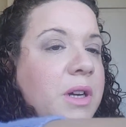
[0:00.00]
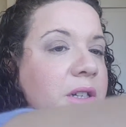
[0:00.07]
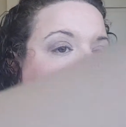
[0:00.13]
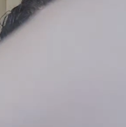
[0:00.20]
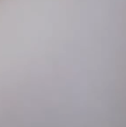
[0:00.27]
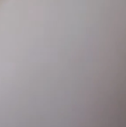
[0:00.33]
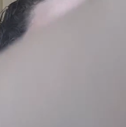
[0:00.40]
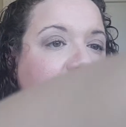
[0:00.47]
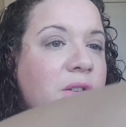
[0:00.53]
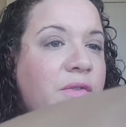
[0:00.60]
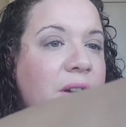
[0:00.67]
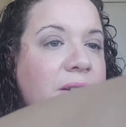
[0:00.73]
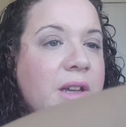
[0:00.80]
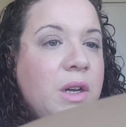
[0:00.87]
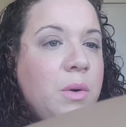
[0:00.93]
going to, this is a
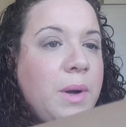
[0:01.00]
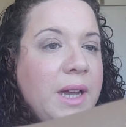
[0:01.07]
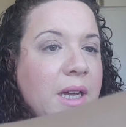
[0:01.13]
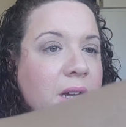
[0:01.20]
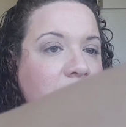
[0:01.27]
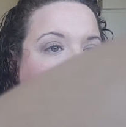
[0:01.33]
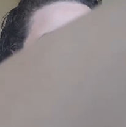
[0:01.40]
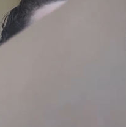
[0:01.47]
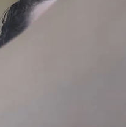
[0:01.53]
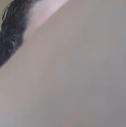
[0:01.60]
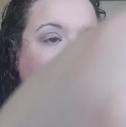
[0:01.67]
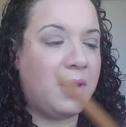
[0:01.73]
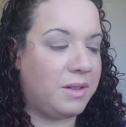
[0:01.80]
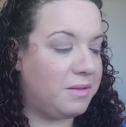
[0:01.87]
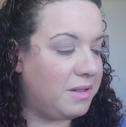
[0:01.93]
very quick
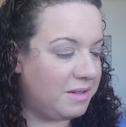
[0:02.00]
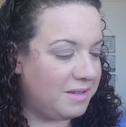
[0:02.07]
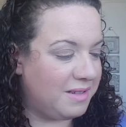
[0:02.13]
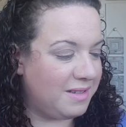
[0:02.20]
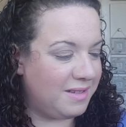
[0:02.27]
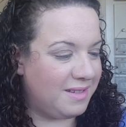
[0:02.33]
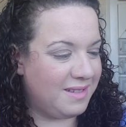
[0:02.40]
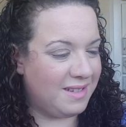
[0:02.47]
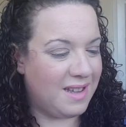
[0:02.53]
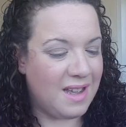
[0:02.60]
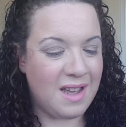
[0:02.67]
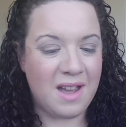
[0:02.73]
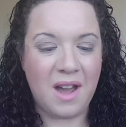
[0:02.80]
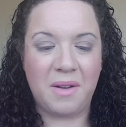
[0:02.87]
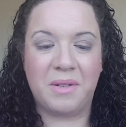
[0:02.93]
one.
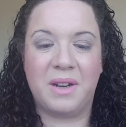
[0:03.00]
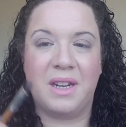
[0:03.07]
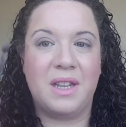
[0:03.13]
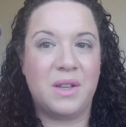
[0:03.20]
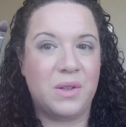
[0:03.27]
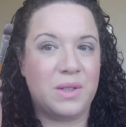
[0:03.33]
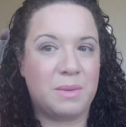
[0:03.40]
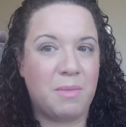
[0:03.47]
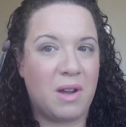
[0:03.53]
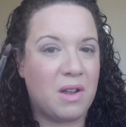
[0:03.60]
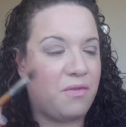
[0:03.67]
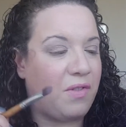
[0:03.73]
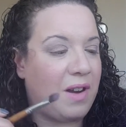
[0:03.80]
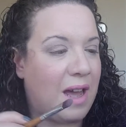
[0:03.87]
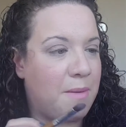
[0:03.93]
I'm going to use my
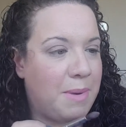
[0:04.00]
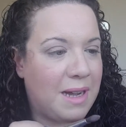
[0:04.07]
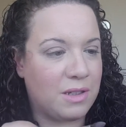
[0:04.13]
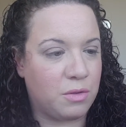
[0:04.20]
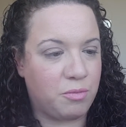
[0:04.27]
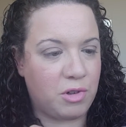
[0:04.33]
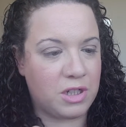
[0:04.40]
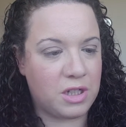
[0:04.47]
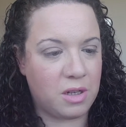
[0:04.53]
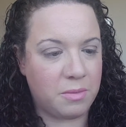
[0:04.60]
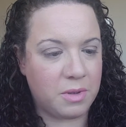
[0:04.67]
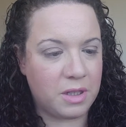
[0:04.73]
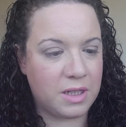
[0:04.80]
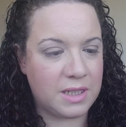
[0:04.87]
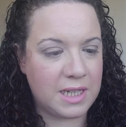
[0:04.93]
flat paddle brush, and
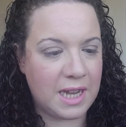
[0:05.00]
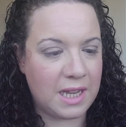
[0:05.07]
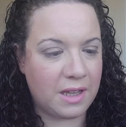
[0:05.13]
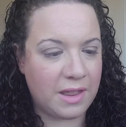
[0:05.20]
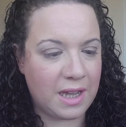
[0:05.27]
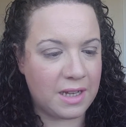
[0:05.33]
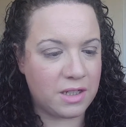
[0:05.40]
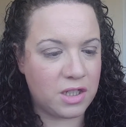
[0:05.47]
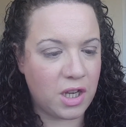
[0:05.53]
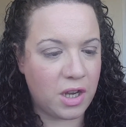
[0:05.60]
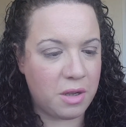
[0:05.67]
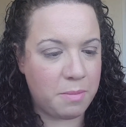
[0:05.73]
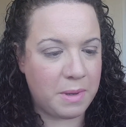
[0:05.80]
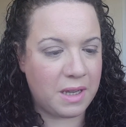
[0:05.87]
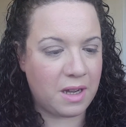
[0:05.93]
I'm going to take that
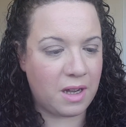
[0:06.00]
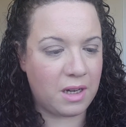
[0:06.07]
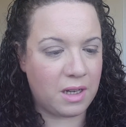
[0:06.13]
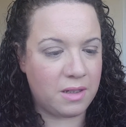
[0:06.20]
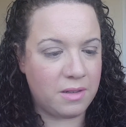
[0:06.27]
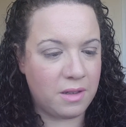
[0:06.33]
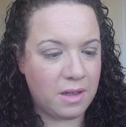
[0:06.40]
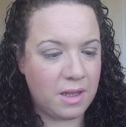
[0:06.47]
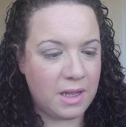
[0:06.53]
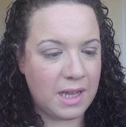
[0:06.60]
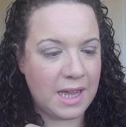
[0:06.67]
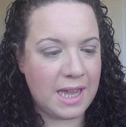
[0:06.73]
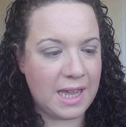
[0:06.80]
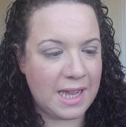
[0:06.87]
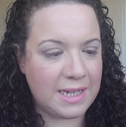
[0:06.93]
taupey colour.
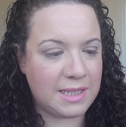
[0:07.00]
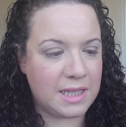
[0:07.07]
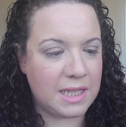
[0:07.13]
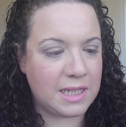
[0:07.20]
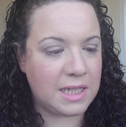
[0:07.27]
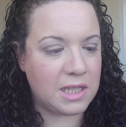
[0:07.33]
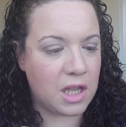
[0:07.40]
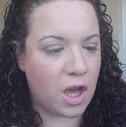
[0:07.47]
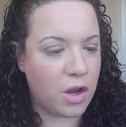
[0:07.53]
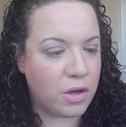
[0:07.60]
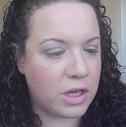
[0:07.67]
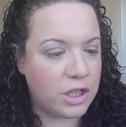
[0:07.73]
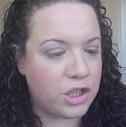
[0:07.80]
It is, this is the only